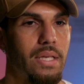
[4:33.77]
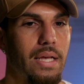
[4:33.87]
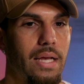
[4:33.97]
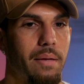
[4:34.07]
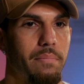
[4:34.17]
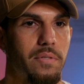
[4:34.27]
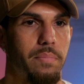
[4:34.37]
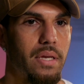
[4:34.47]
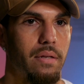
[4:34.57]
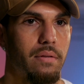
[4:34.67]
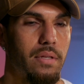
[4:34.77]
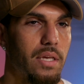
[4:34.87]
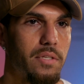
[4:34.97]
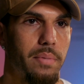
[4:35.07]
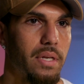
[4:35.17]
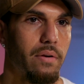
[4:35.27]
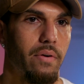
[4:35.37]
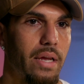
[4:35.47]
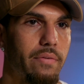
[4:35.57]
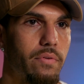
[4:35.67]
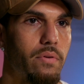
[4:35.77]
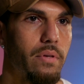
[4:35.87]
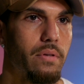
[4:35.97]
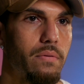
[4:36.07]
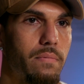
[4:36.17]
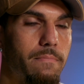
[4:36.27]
It's been a great few years.